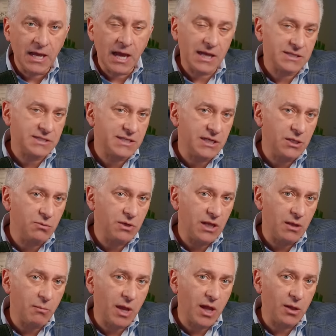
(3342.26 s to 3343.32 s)
I'll send you an
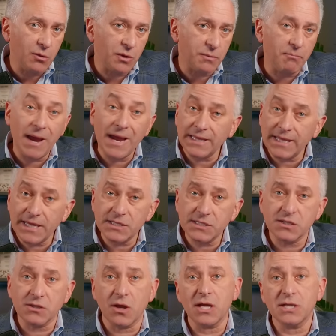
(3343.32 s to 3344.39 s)
email with my
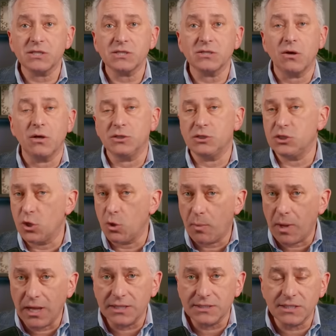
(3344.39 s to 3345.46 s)
latest thoughts on
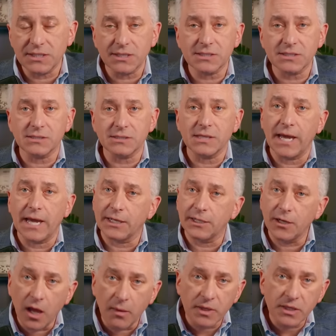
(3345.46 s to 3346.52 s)
geopolitics,
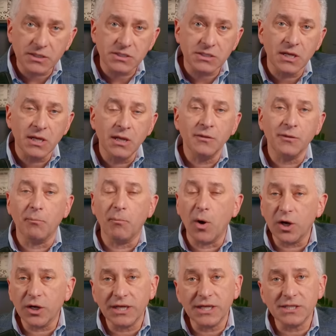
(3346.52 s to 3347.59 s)
economics, the
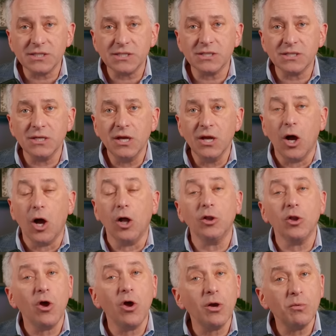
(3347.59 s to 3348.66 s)
markets,
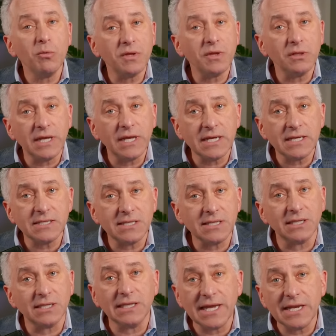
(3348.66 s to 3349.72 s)
along with a link to
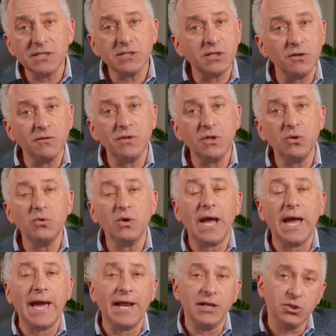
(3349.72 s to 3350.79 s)
the latest interview
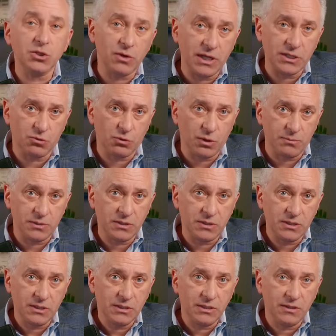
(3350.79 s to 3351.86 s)
and a transcript.
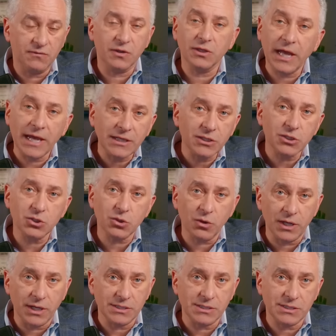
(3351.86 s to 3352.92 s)
If you'd like to
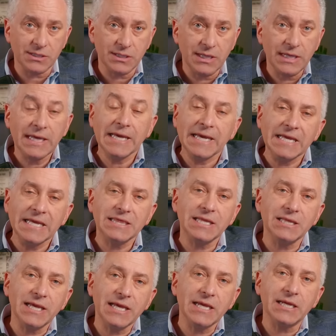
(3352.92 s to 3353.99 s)
join us, hit the
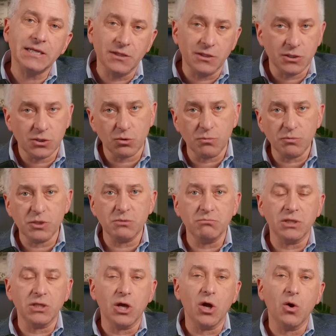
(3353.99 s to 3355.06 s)
link in the description
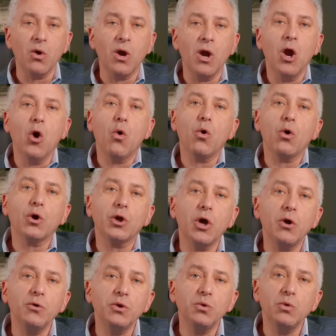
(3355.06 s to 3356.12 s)
below or
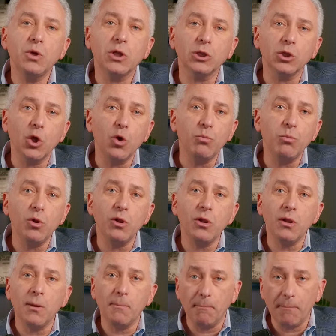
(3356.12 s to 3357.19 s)
go to
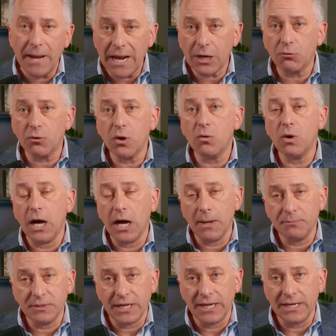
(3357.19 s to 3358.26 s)

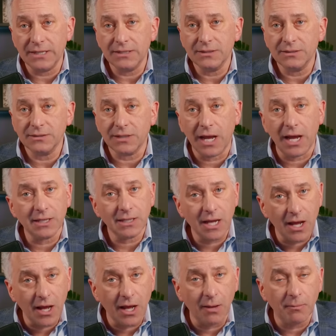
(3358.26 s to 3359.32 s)

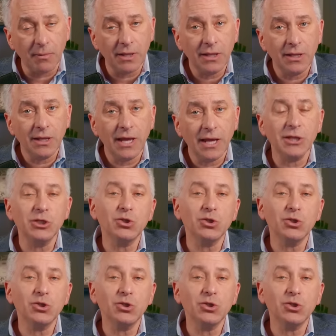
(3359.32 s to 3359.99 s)
globalmacroupdate.com and